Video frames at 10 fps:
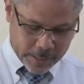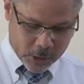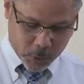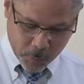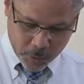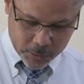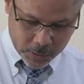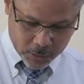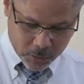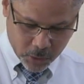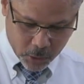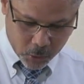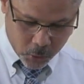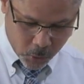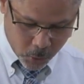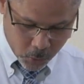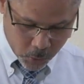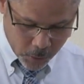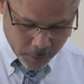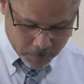responses to
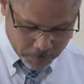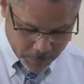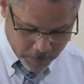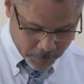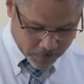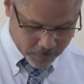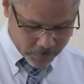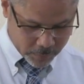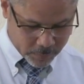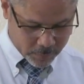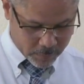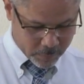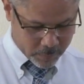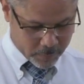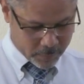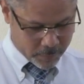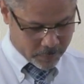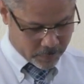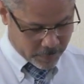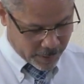people.
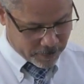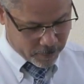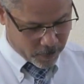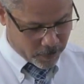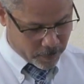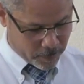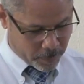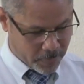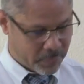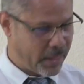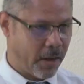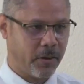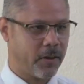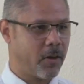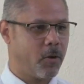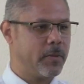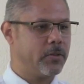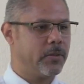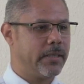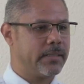Therefore, they are not open
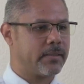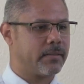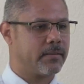to reason.